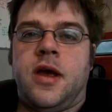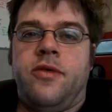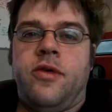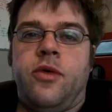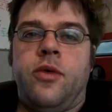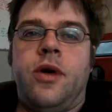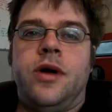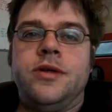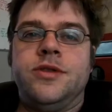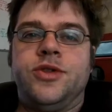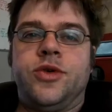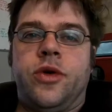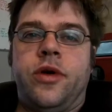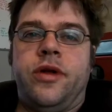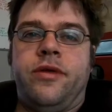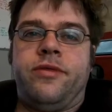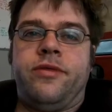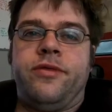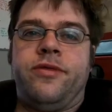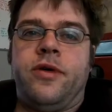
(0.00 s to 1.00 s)
Everyone,
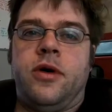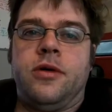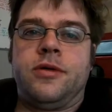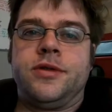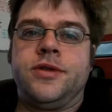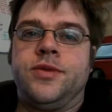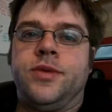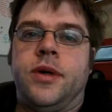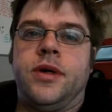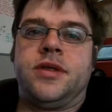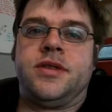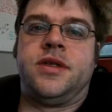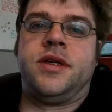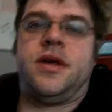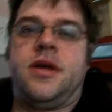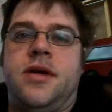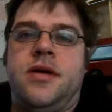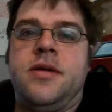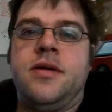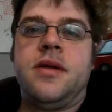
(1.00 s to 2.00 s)
Jordy from FocusWorks
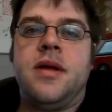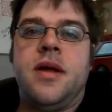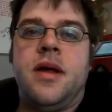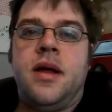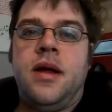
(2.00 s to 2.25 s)
here.